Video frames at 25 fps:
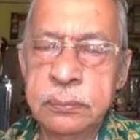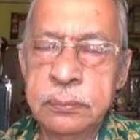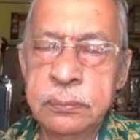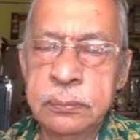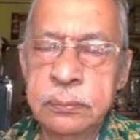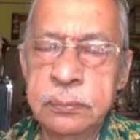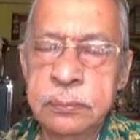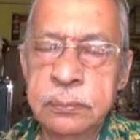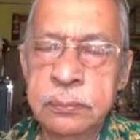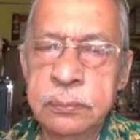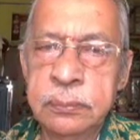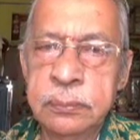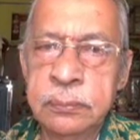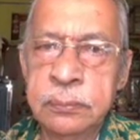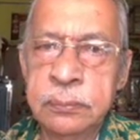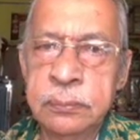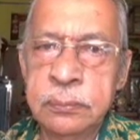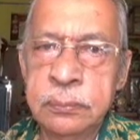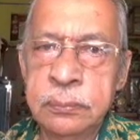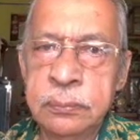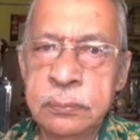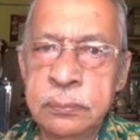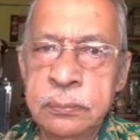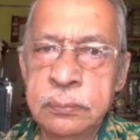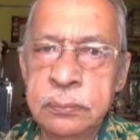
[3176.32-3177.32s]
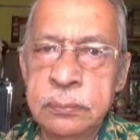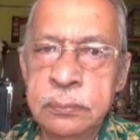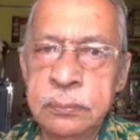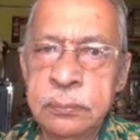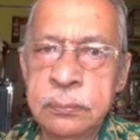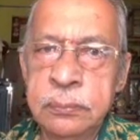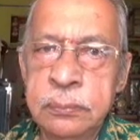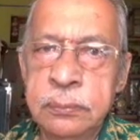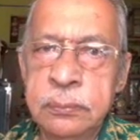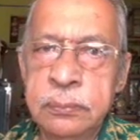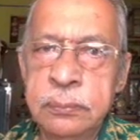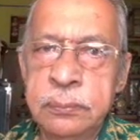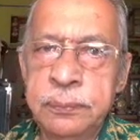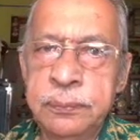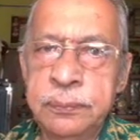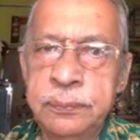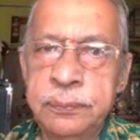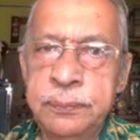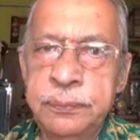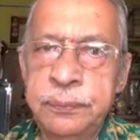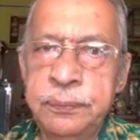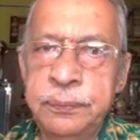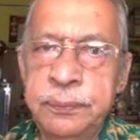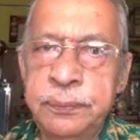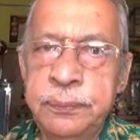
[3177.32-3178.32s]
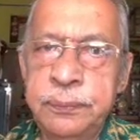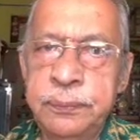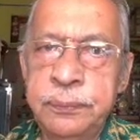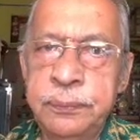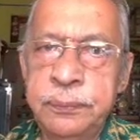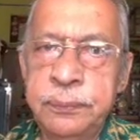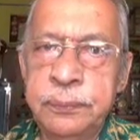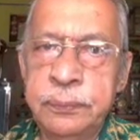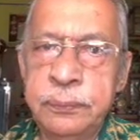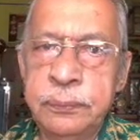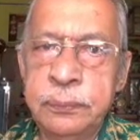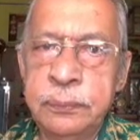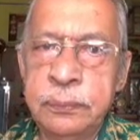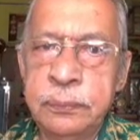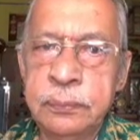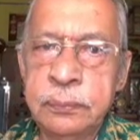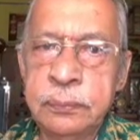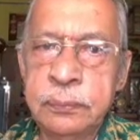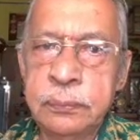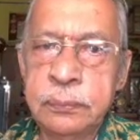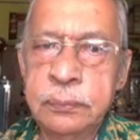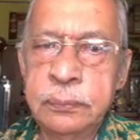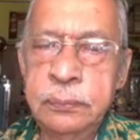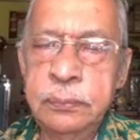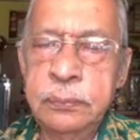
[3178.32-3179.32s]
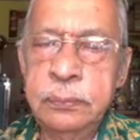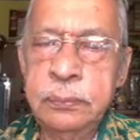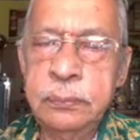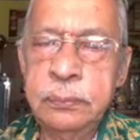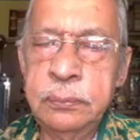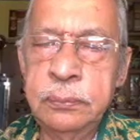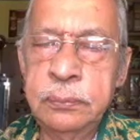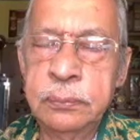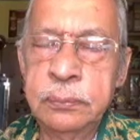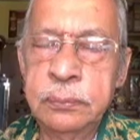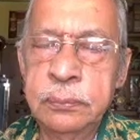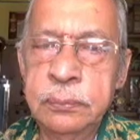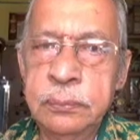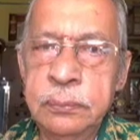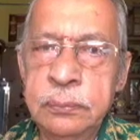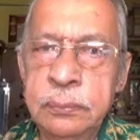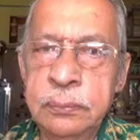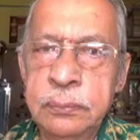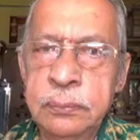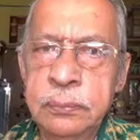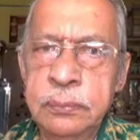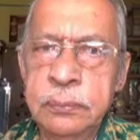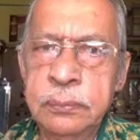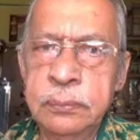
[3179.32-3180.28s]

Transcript: (not speaking)